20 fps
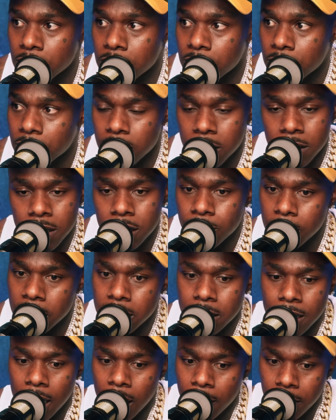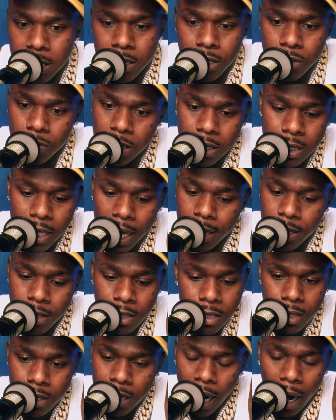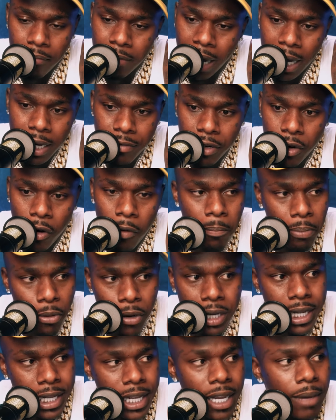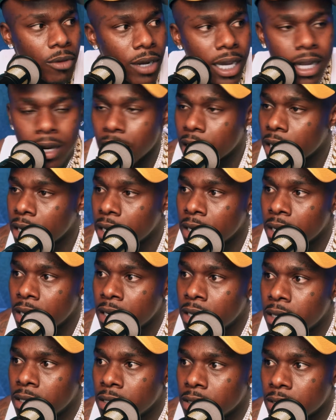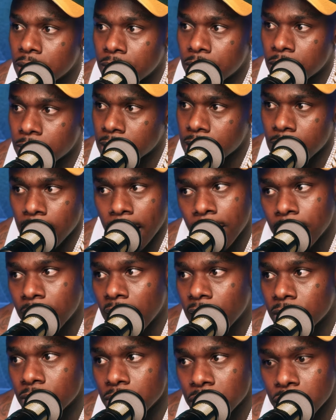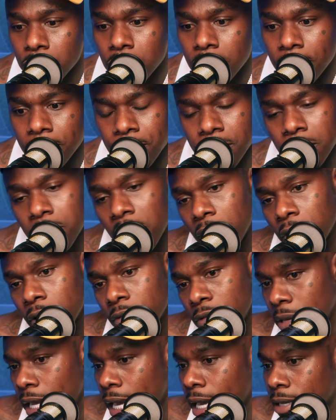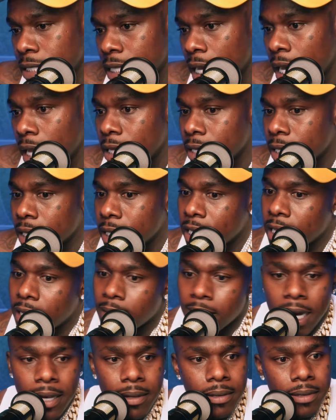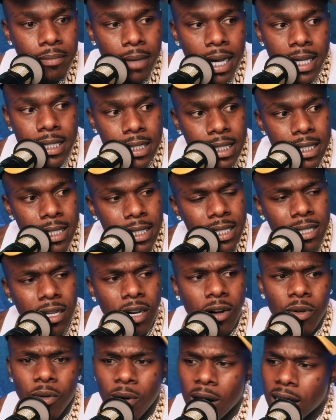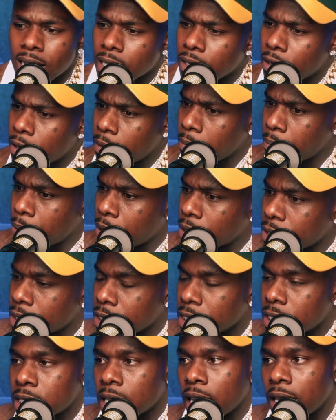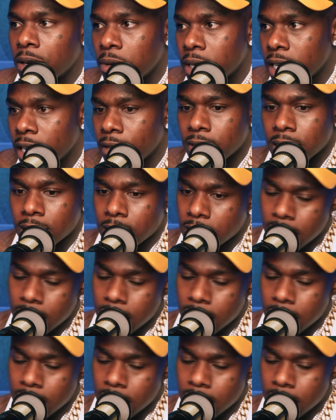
You get what I'm saying? Especially not me. So it's like I'm not even gonna point a camera at her. You get what I'm saying? Like, I'm not gonna do it. Motherfucker from the outside looking in might see it as, oh, why he don't post this child or whatever.